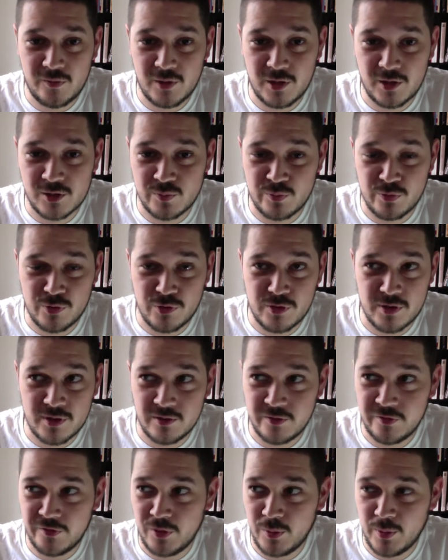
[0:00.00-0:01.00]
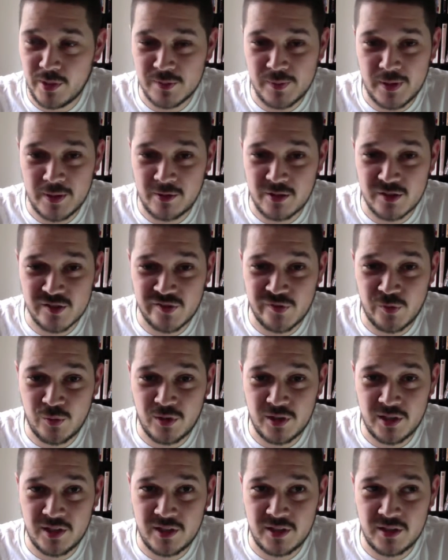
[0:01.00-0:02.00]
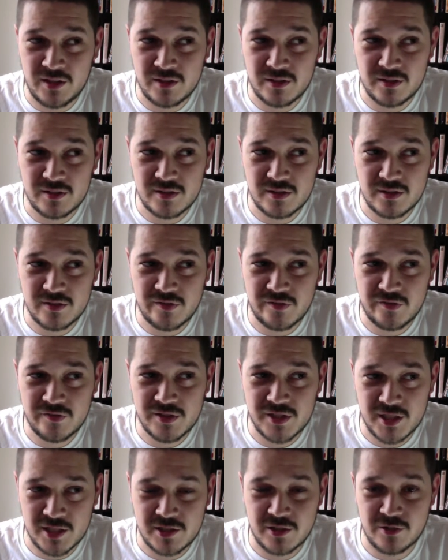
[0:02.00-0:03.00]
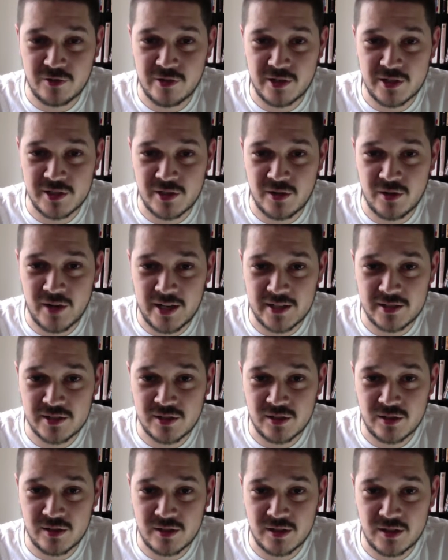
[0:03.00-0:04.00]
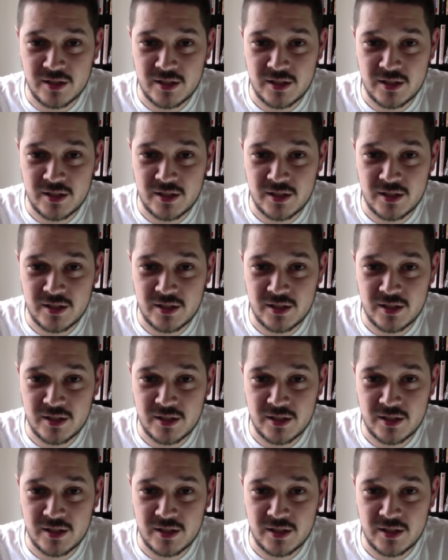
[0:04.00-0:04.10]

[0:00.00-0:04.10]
was brewing a few weeks back when it was 40 6 degrees it got outside.